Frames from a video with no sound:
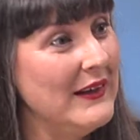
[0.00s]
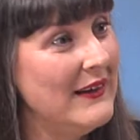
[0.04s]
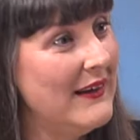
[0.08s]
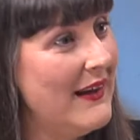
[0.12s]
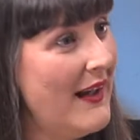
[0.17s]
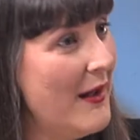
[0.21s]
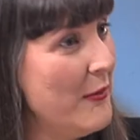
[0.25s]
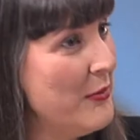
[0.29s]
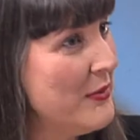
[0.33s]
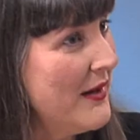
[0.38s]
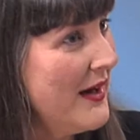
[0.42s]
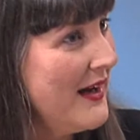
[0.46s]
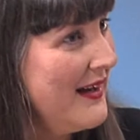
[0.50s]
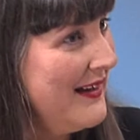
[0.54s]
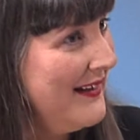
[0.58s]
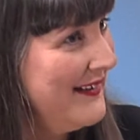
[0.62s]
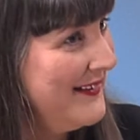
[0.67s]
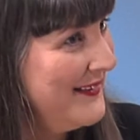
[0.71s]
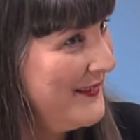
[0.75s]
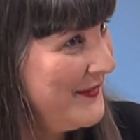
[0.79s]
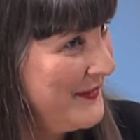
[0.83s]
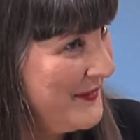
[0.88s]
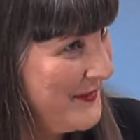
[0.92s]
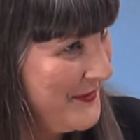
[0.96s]
Cabaret,
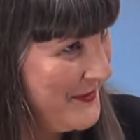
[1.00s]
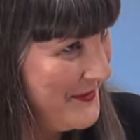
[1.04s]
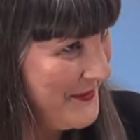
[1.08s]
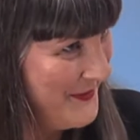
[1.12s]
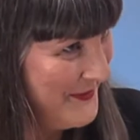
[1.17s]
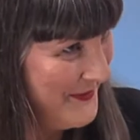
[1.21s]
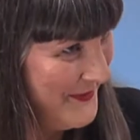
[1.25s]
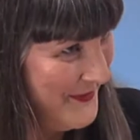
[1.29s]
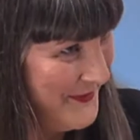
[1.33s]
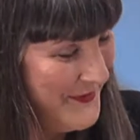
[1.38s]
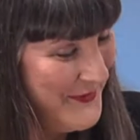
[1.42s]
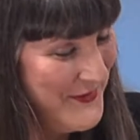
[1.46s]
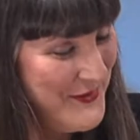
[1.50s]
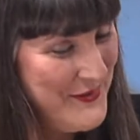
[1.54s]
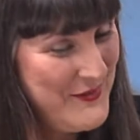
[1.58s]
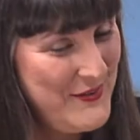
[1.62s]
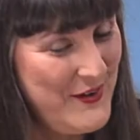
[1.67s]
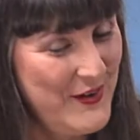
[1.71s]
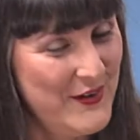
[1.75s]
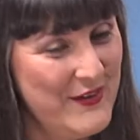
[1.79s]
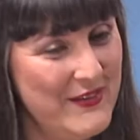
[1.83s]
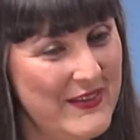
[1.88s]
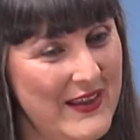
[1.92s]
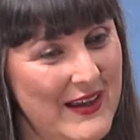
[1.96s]
the
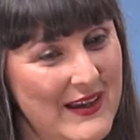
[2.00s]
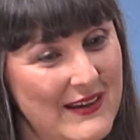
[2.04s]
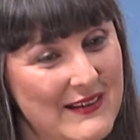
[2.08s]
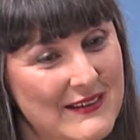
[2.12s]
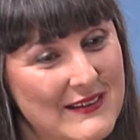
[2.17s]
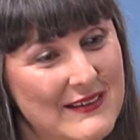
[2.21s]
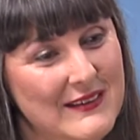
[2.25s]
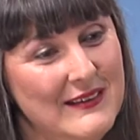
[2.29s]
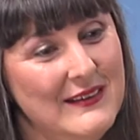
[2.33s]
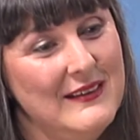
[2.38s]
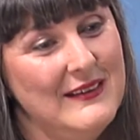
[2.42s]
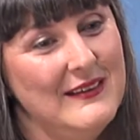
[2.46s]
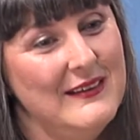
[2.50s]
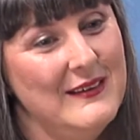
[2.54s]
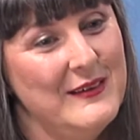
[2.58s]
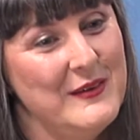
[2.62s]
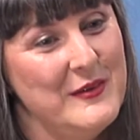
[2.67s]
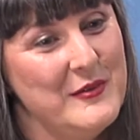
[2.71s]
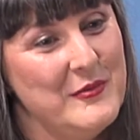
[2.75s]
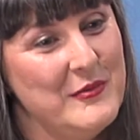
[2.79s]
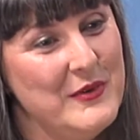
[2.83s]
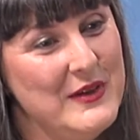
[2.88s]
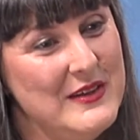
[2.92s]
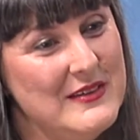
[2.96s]
show that
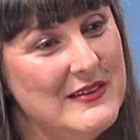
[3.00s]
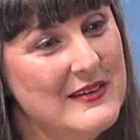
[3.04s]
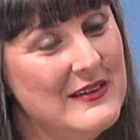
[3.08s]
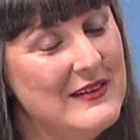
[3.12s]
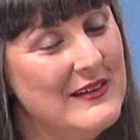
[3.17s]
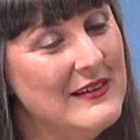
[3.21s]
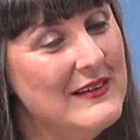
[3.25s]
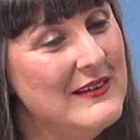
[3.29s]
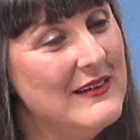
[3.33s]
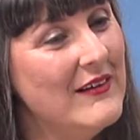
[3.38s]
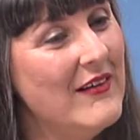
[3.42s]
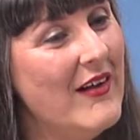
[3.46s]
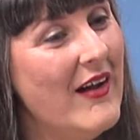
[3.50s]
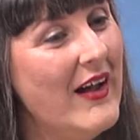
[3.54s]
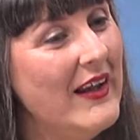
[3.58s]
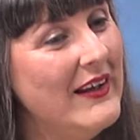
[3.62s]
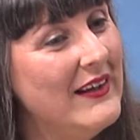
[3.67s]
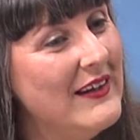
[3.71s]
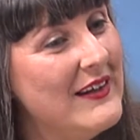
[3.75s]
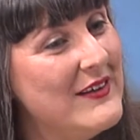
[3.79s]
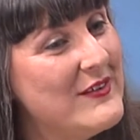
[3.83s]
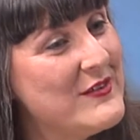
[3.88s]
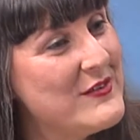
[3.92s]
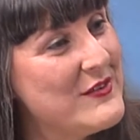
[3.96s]
we did in
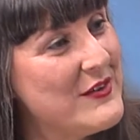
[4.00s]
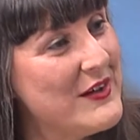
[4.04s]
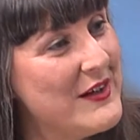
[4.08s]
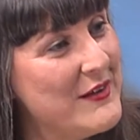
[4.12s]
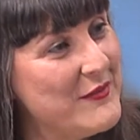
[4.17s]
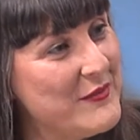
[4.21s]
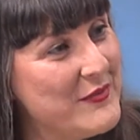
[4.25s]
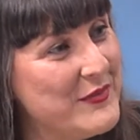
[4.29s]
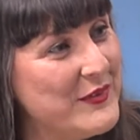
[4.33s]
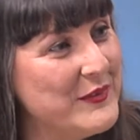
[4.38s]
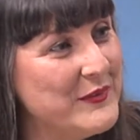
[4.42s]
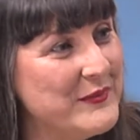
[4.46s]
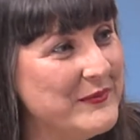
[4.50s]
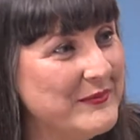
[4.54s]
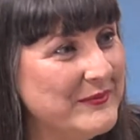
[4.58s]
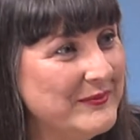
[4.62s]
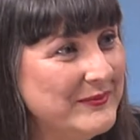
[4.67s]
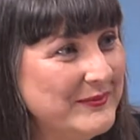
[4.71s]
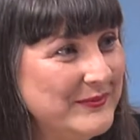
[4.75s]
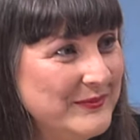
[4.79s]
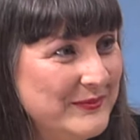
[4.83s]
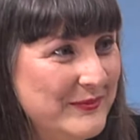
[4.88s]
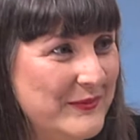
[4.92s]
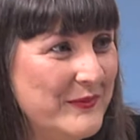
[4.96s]
Hindley Street for
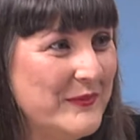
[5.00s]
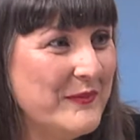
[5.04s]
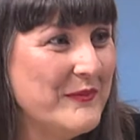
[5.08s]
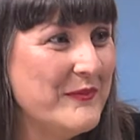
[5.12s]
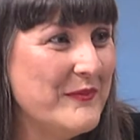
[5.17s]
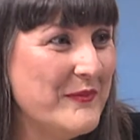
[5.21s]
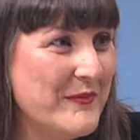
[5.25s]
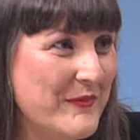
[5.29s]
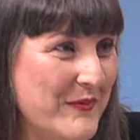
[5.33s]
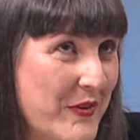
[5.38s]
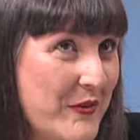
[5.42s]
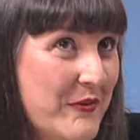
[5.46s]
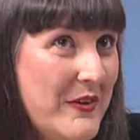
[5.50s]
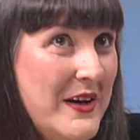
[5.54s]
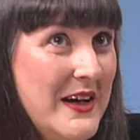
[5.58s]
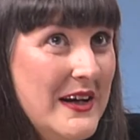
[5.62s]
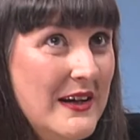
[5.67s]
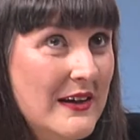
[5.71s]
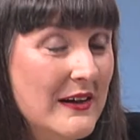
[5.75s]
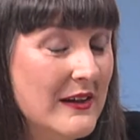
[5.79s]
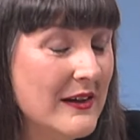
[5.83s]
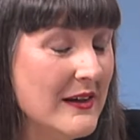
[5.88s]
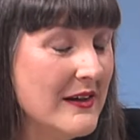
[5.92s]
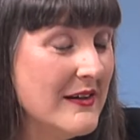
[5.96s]
3
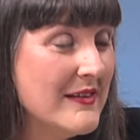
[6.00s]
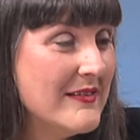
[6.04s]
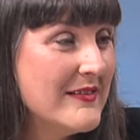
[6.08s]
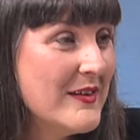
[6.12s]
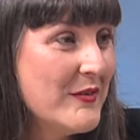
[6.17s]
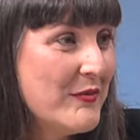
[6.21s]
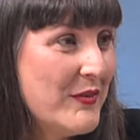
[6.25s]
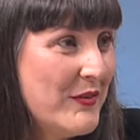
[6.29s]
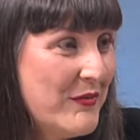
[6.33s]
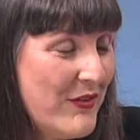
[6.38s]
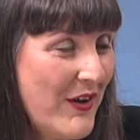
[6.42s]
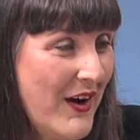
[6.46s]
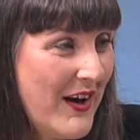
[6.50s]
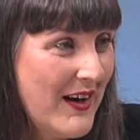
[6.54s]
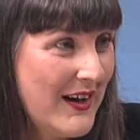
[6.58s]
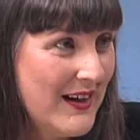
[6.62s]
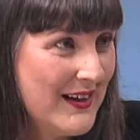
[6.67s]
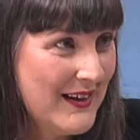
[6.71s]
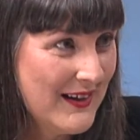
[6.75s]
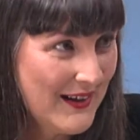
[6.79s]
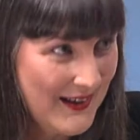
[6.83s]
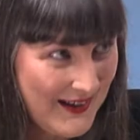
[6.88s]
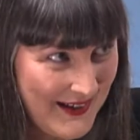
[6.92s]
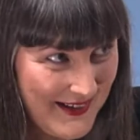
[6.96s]
years every
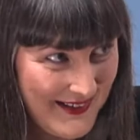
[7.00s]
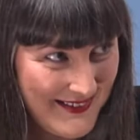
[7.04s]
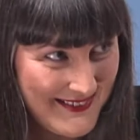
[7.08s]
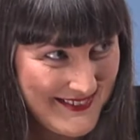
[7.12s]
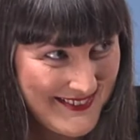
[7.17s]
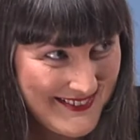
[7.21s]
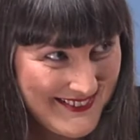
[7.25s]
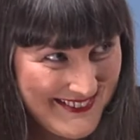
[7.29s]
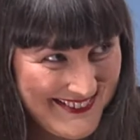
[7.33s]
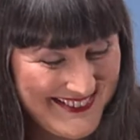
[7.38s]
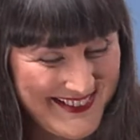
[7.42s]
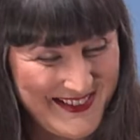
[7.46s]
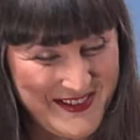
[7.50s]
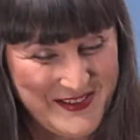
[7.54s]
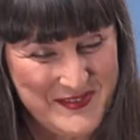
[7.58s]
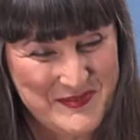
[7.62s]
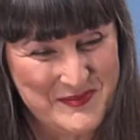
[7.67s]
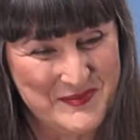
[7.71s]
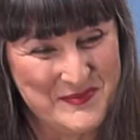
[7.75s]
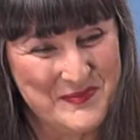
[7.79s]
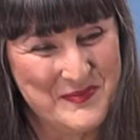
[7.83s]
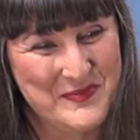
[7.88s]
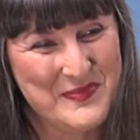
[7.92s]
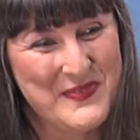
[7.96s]
Friday night.
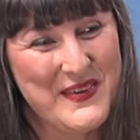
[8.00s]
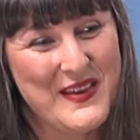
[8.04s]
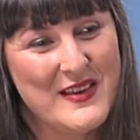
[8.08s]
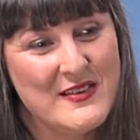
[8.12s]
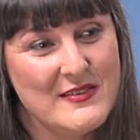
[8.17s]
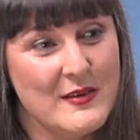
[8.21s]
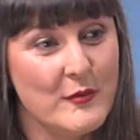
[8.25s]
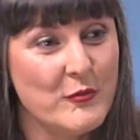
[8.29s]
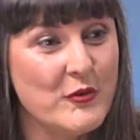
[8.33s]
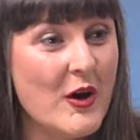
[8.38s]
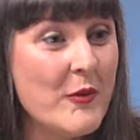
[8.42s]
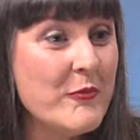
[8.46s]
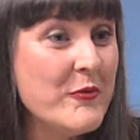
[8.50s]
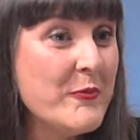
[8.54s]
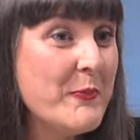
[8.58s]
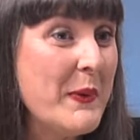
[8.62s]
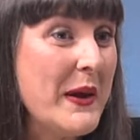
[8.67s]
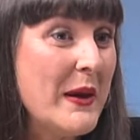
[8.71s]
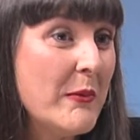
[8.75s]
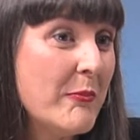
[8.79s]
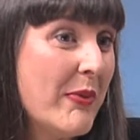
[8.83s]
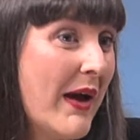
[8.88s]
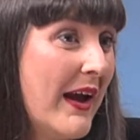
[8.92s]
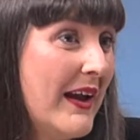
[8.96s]
Sometimes
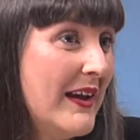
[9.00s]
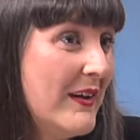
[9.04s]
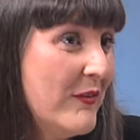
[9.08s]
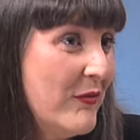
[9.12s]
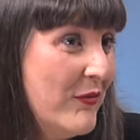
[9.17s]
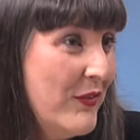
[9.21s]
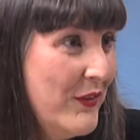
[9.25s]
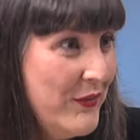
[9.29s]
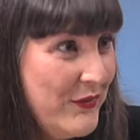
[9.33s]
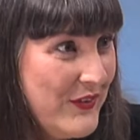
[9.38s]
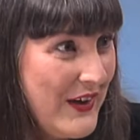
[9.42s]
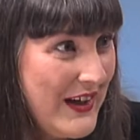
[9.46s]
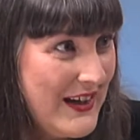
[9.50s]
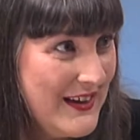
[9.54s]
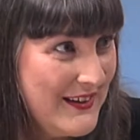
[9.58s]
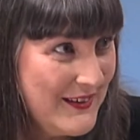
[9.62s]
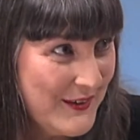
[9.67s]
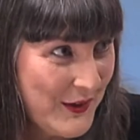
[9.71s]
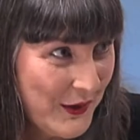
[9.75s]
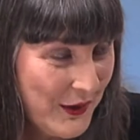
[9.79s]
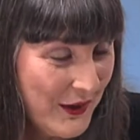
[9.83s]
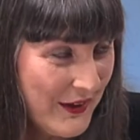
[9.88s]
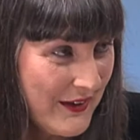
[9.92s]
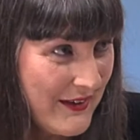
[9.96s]
being paid
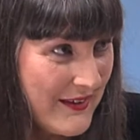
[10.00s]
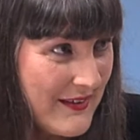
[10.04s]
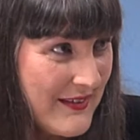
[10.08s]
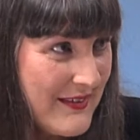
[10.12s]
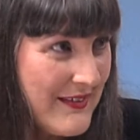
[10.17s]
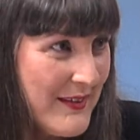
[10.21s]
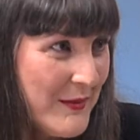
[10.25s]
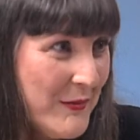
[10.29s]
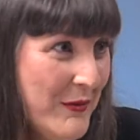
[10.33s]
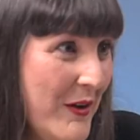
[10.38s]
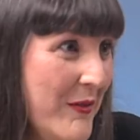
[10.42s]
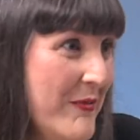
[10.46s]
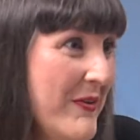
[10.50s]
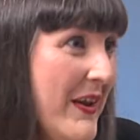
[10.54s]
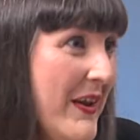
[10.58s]
$15, sometimes